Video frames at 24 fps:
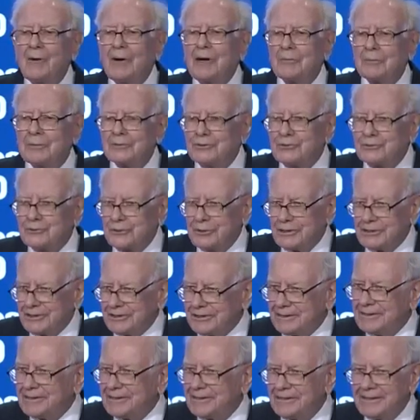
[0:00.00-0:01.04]
I was
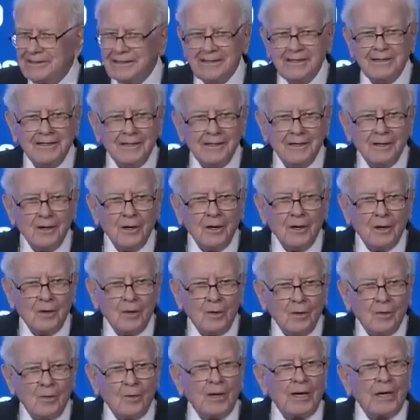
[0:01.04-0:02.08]
treated
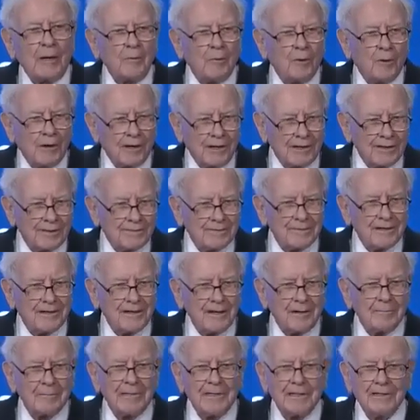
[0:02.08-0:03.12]
when I bought it.
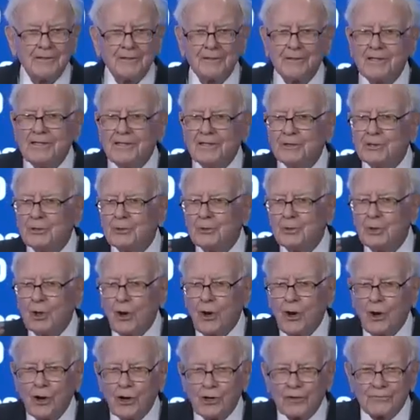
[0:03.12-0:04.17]
I mean, you
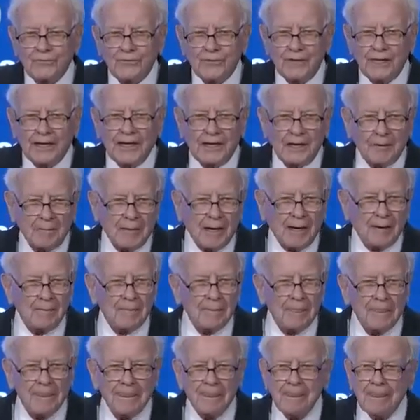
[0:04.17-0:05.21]
long forget about
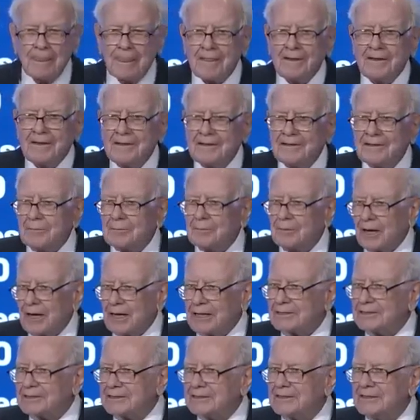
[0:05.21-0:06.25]
the
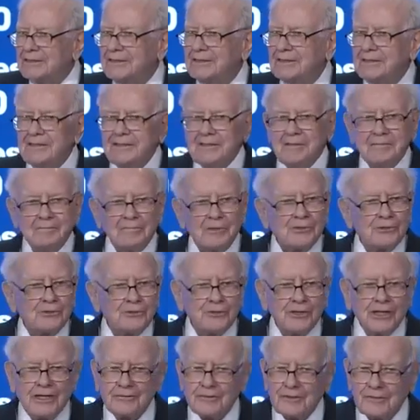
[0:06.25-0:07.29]
price, but you
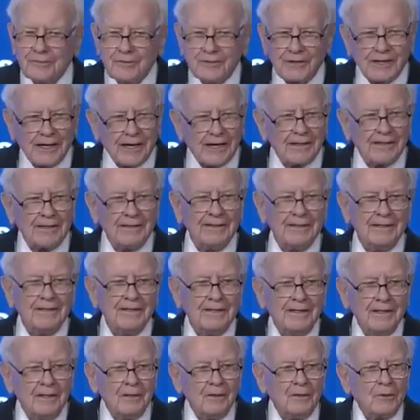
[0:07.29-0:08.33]
never forget
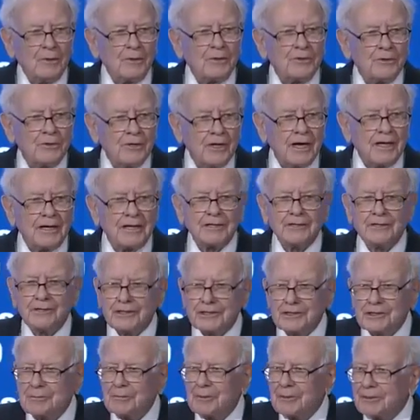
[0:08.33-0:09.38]
whether you had a good
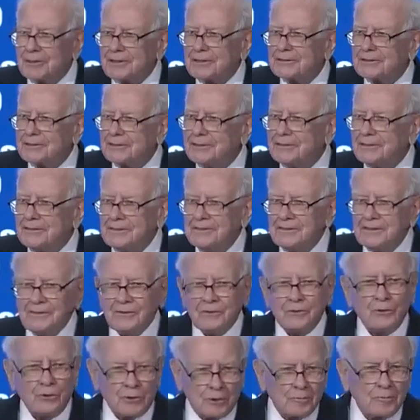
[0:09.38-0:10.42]
experience
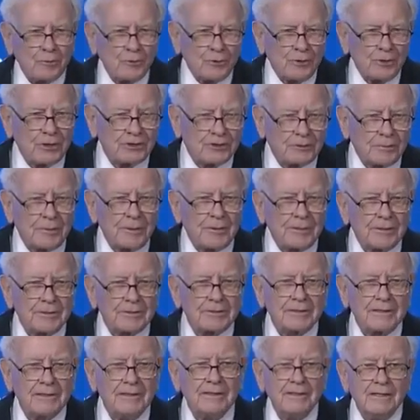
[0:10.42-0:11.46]
or a poor
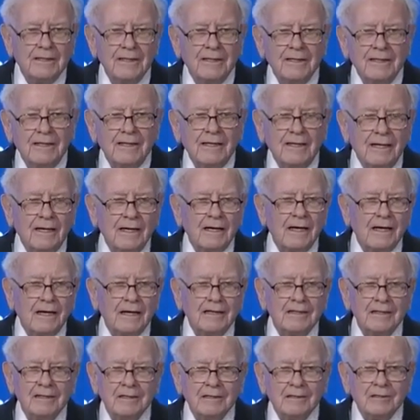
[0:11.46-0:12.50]
experience
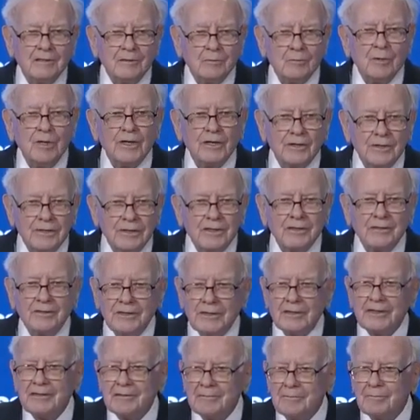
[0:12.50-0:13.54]
with
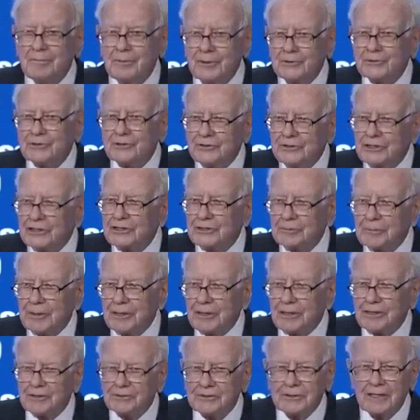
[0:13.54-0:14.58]
the purchase
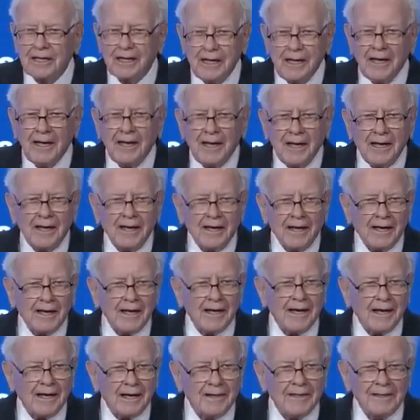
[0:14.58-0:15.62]
experience.
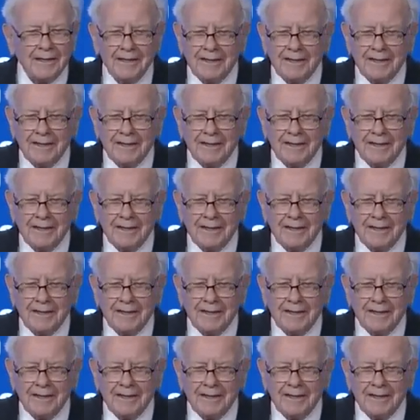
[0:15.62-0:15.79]
And